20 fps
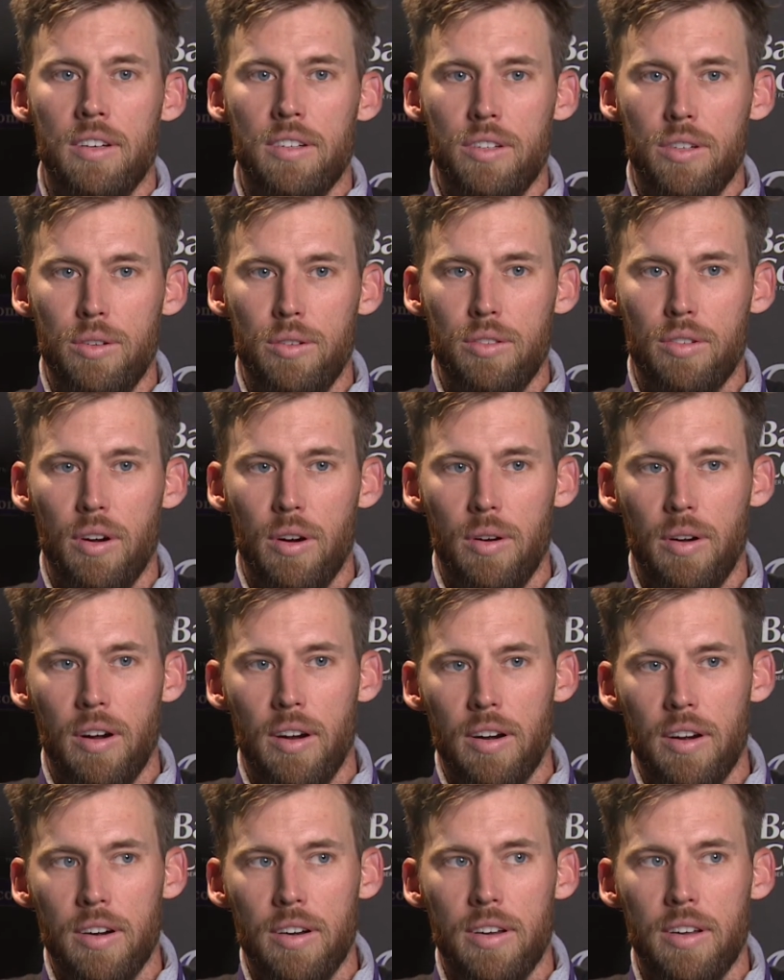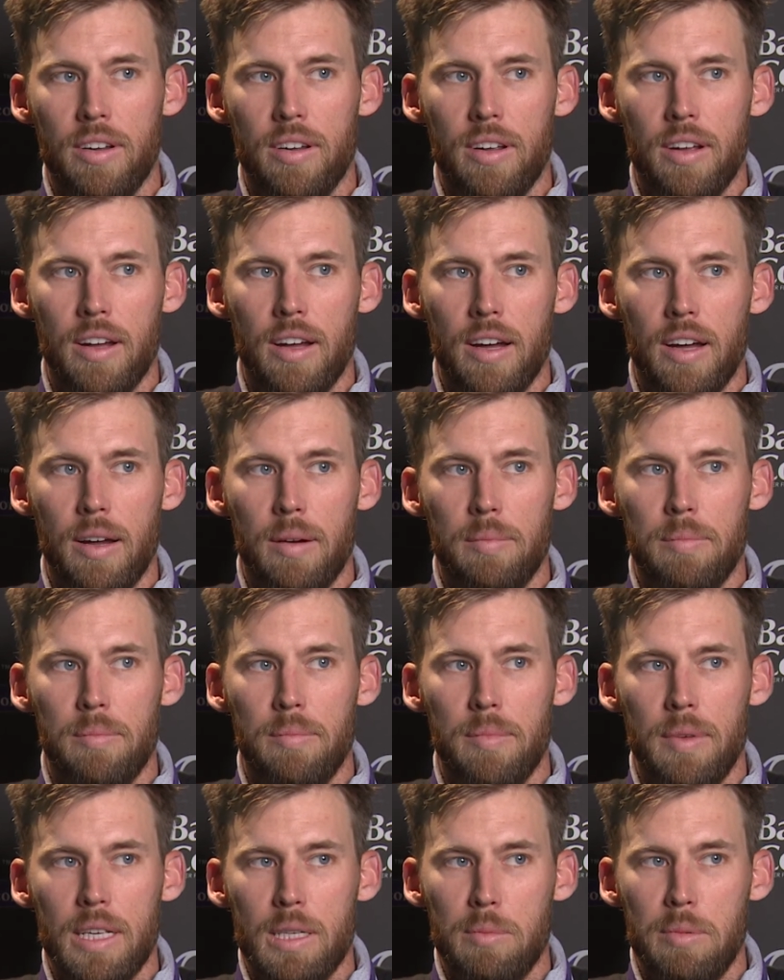to throw hard
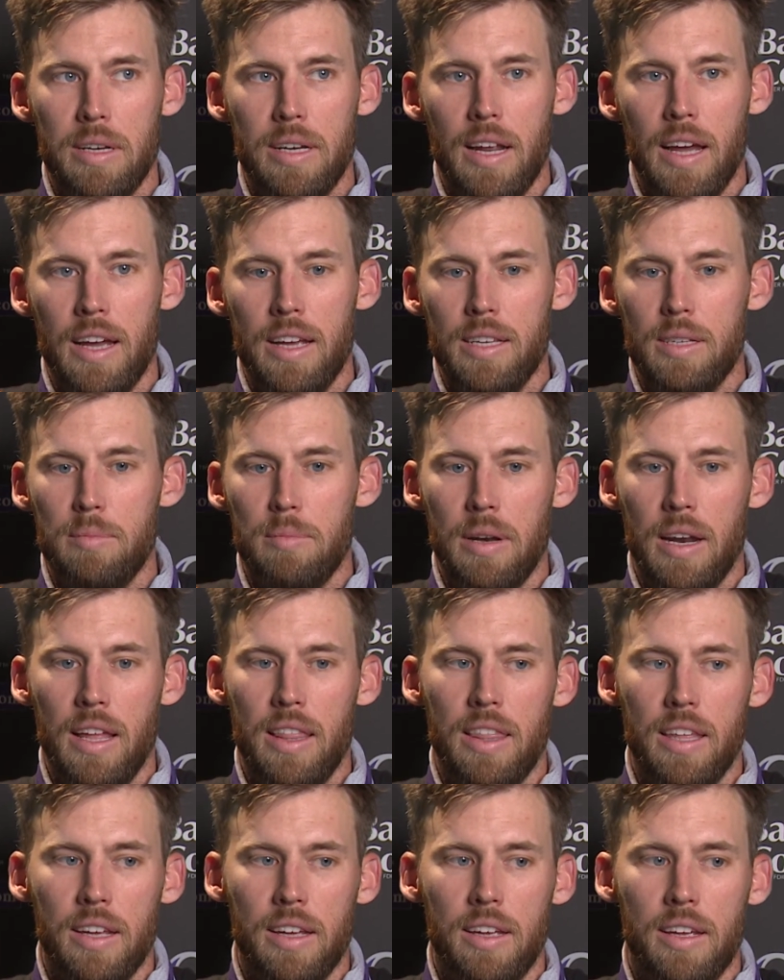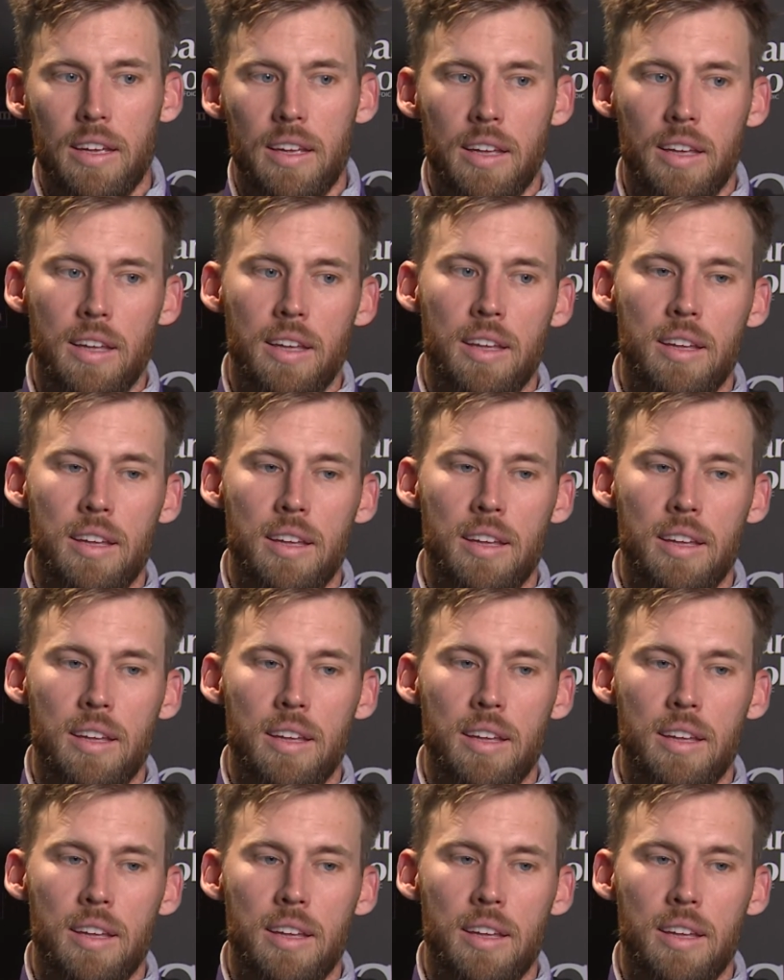has been nice. But I think